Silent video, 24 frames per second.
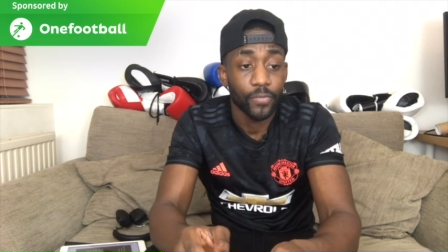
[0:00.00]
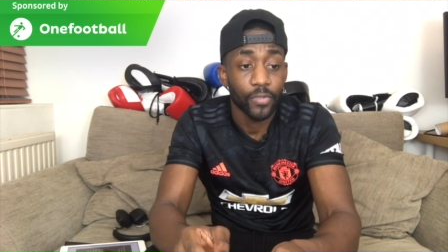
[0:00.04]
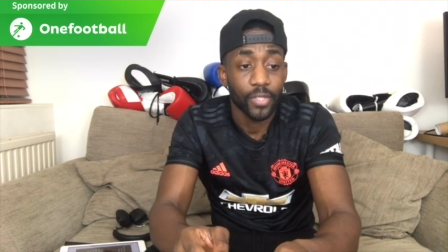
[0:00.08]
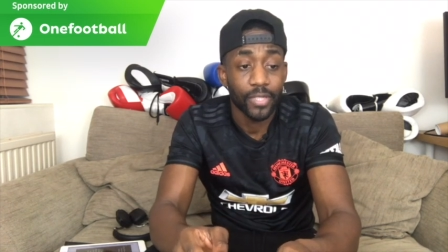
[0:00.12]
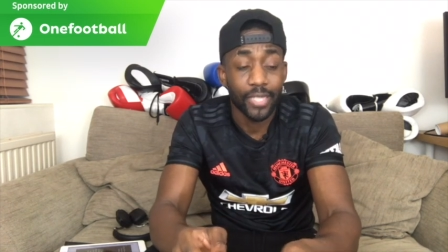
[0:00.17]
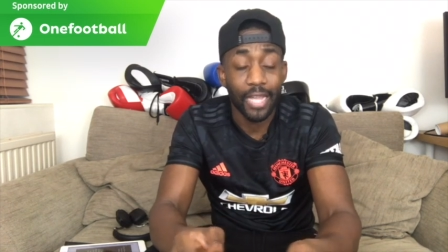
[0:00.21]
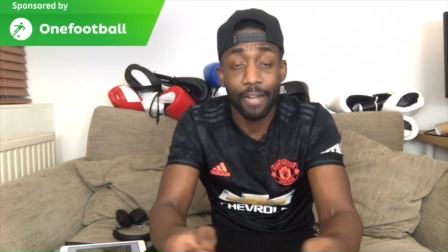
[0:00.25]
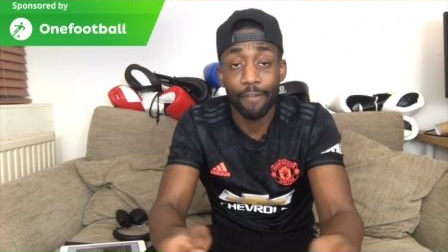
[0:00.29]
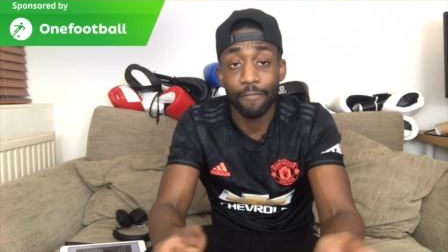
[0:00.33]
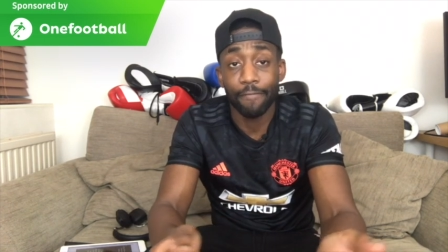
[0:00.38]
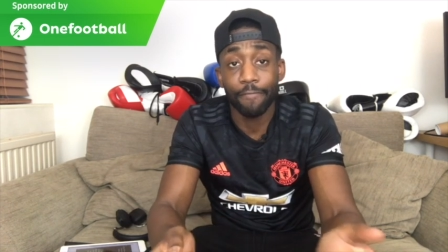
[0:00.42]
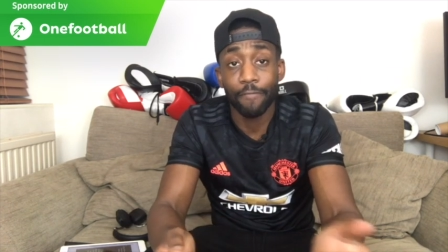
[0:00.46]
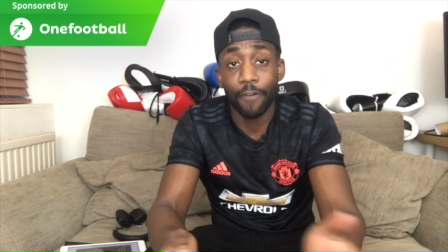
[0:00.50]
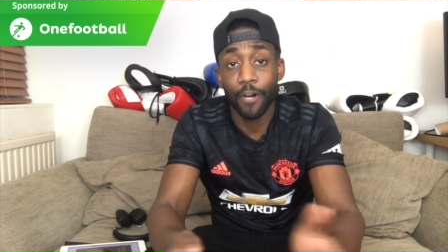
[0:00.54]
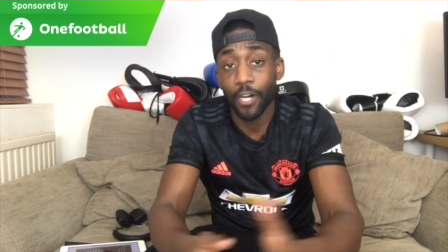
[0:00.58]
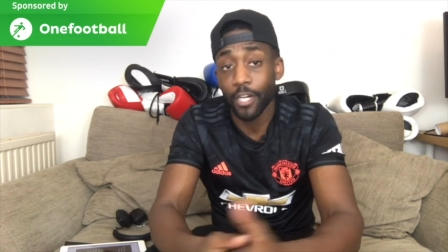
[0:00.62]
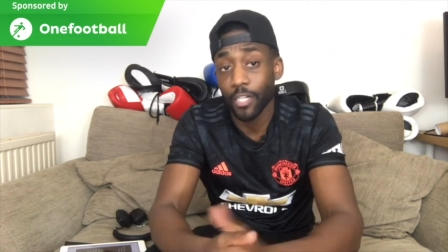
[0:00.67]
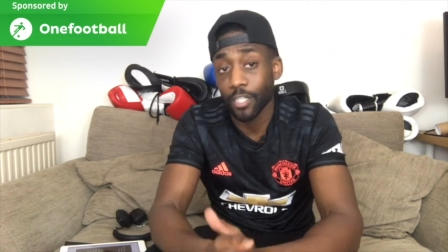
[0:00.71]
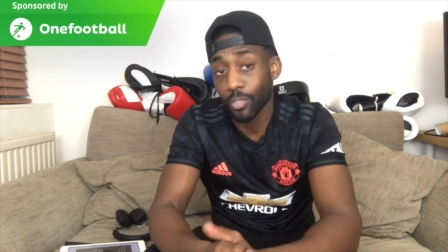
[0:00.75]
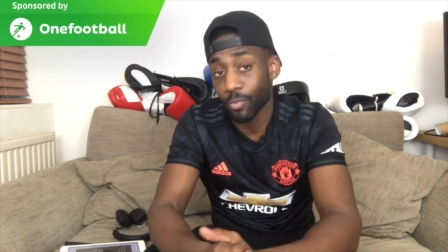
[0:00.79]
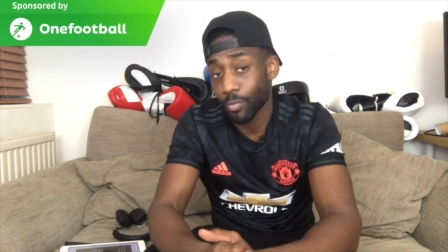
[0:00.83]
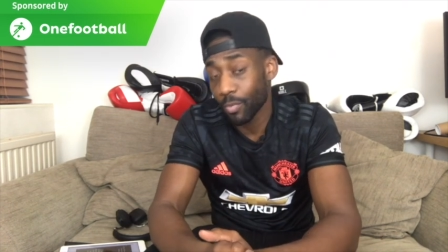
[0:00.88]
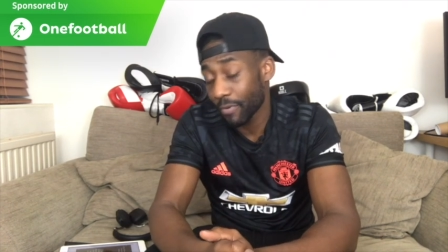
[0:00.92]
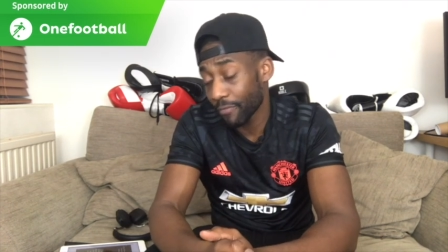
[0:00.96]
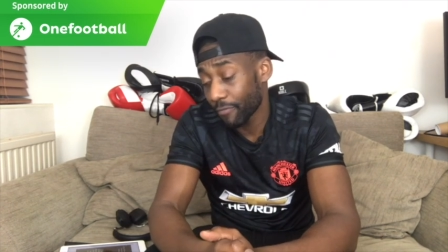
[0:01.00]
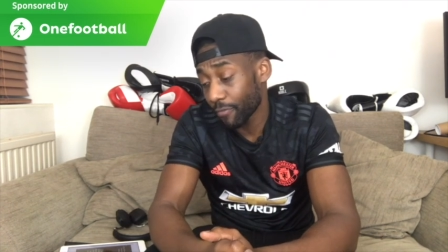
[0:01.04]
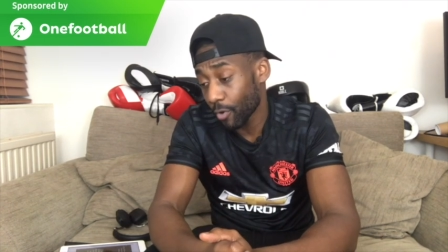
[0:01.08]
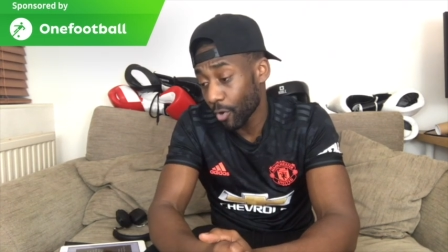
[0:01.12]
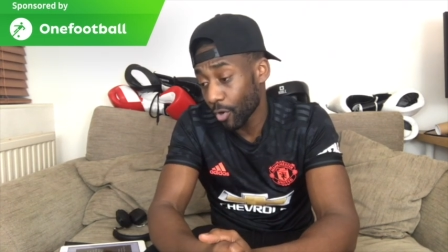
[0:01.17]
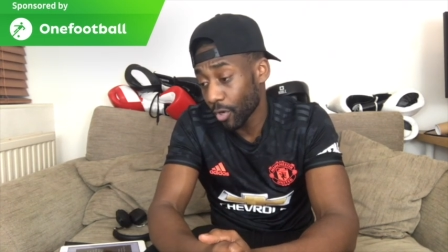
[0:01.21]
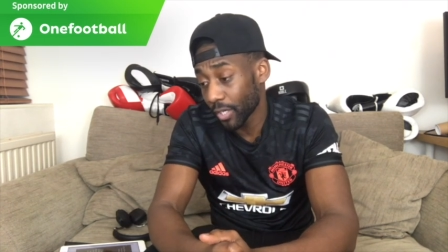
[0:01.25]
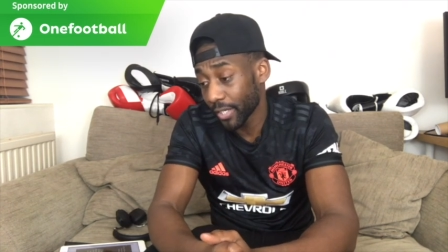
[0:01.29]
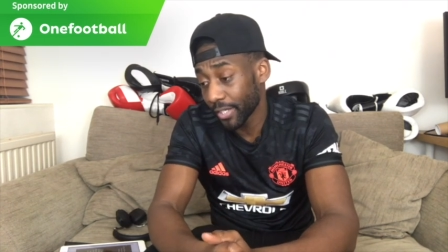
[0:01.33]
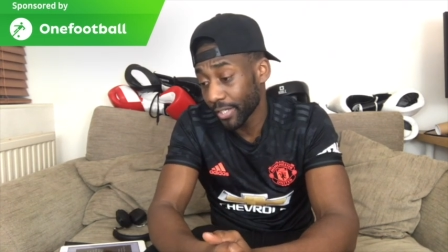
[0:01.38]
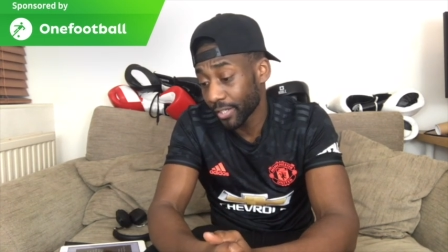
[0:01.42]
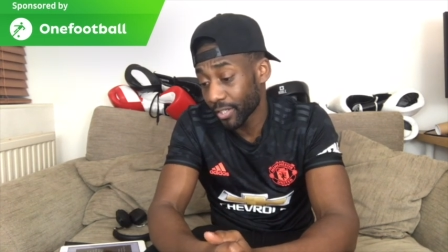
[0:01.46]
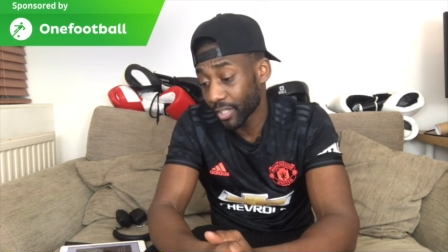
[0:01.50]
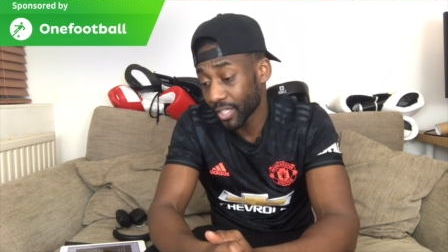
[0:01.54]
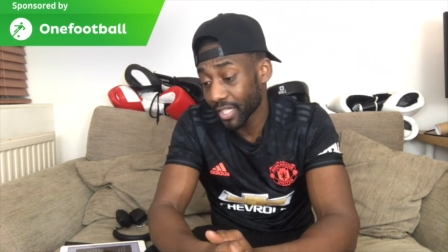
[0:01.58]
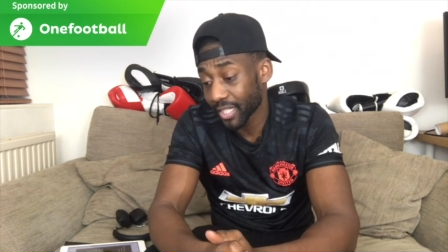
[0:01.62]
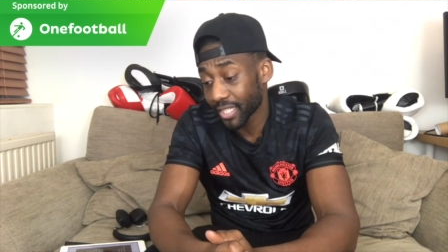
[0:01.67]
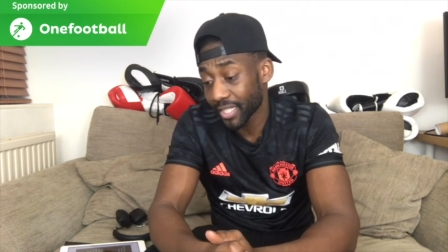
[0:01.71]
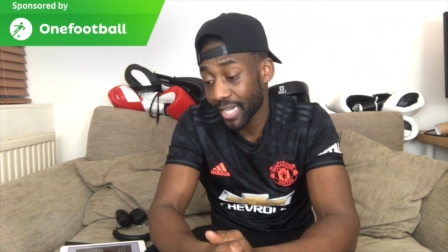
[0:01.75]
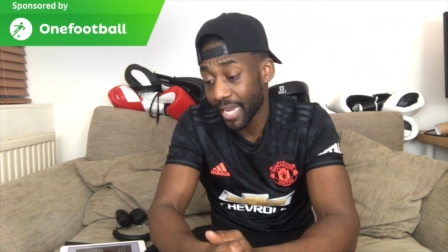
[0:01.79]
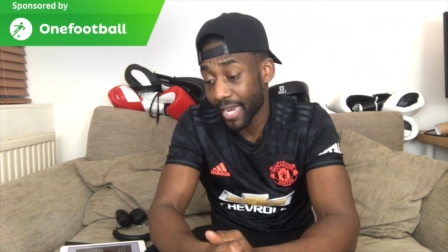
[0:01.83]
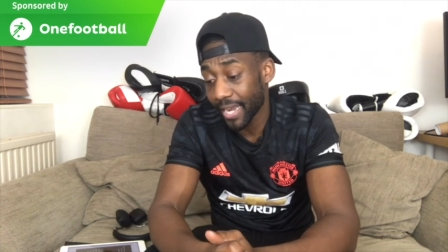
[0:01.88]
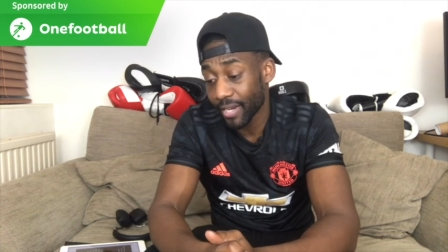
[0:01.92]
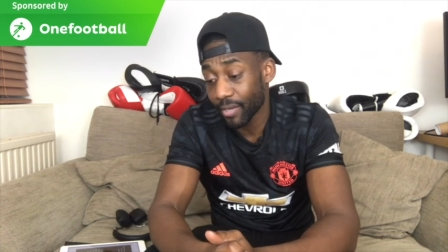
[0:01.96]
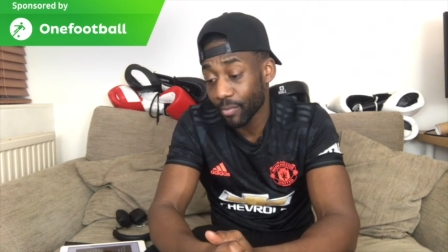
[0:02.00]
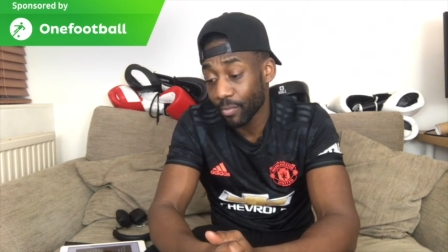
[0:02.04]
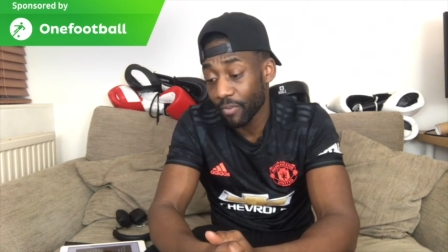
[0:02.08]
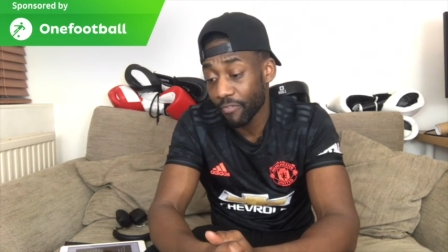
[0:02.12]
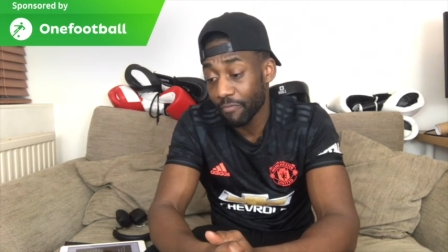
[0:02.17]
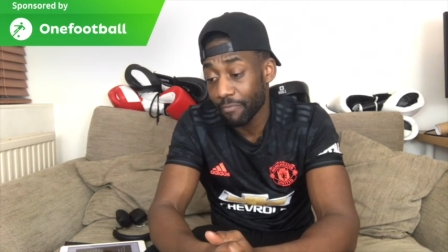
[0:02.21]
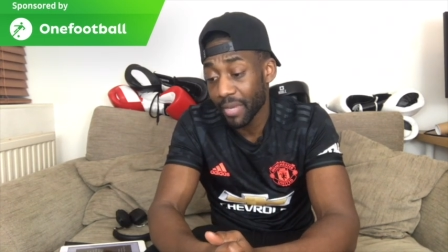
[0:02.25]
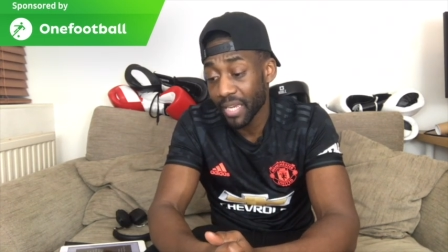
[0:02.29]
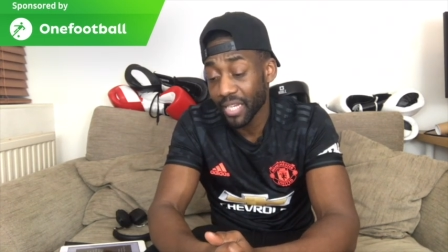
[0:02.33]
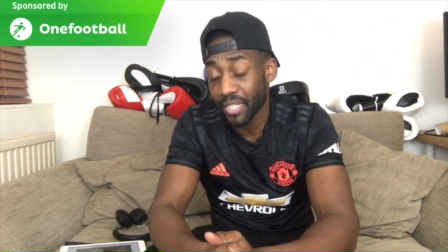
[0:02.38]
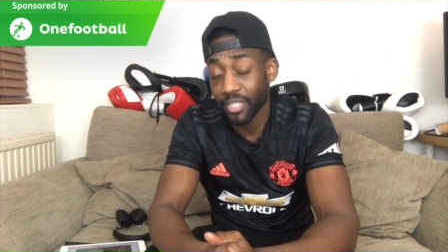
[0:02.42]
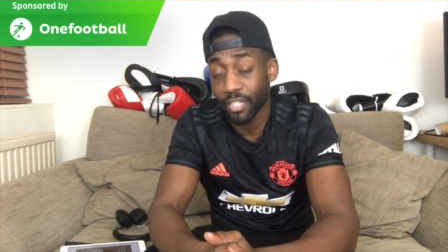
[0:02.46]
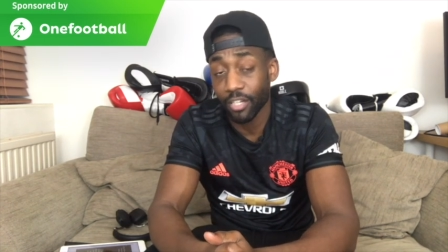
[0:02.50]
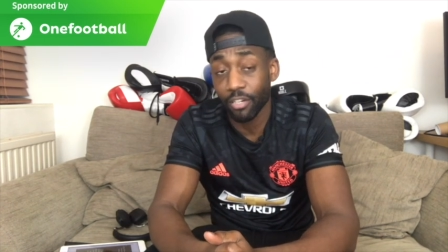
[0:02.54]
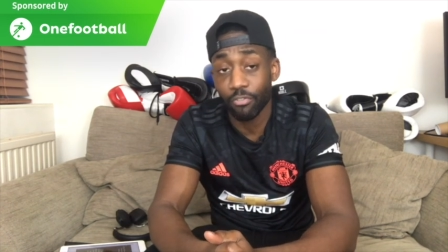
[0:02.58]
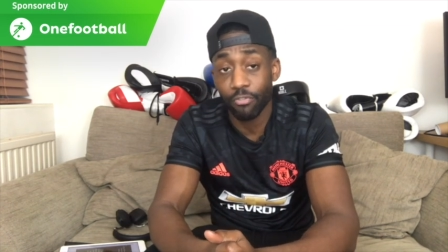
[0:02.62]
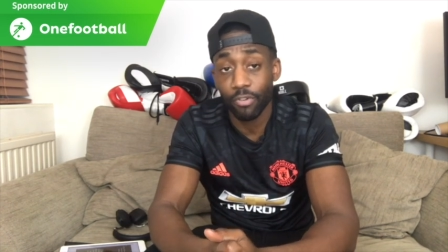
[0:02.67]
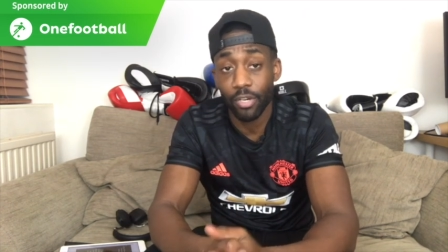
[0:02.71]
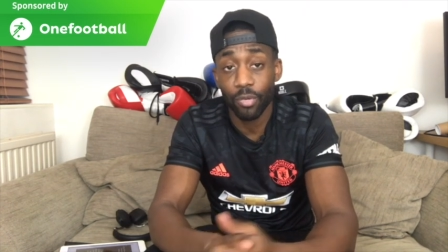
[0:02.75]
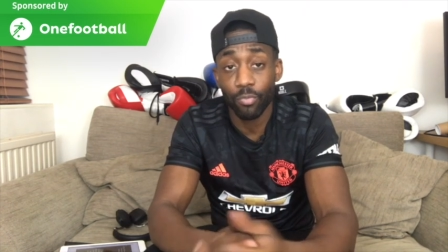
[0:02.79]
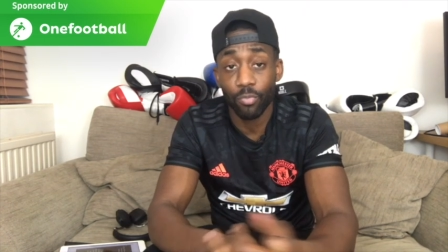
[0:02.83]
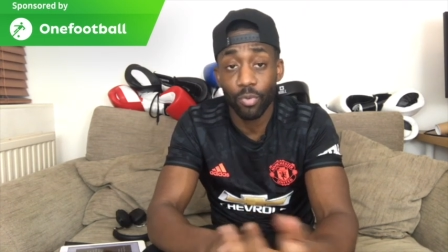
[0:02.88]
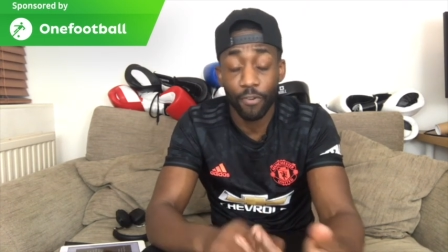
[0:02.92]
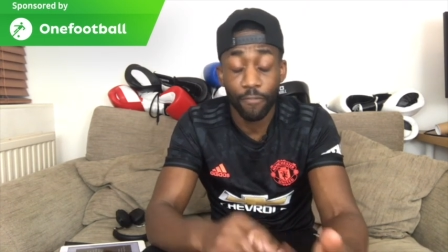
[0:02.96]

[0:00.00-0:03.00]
That fast with Ollie on the side with Mason Greenwood